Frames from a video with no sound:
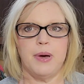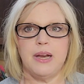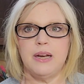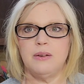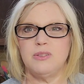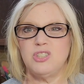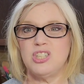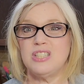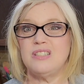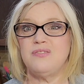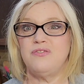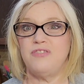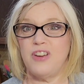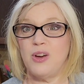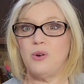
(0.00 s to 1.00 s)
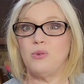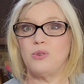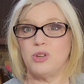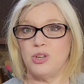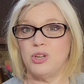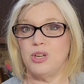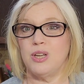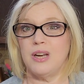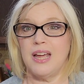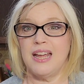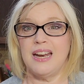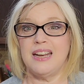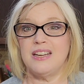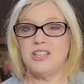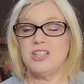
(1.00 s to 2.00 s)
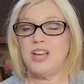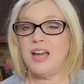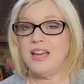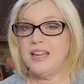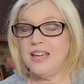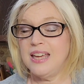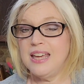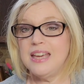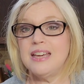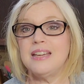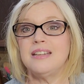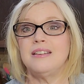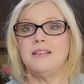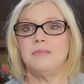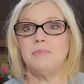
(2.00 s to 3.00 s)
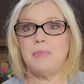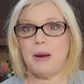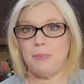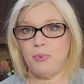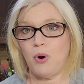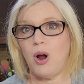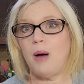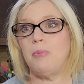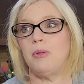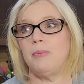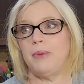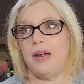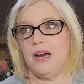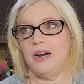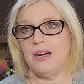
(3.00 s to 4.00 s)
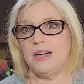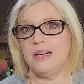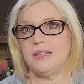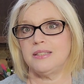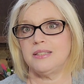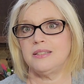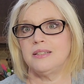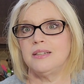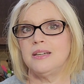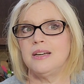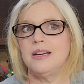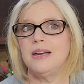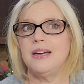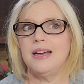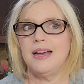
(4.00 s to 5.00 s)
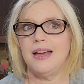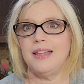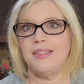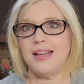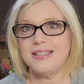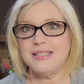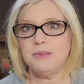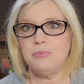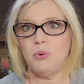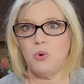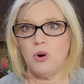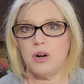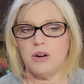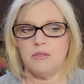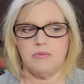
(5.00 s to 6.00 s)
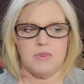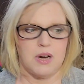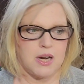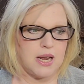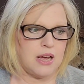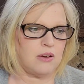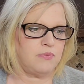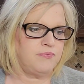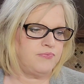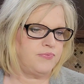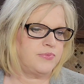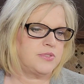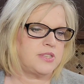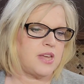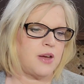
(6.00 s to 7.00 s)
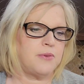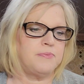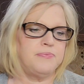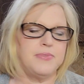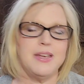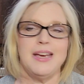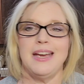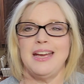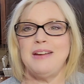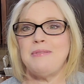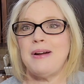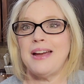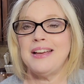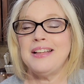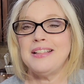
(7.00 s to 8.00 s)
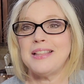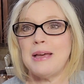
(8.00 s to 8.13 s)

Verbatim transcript: but it just felt good and it hid my problem areas. And that's important right now. So anyway,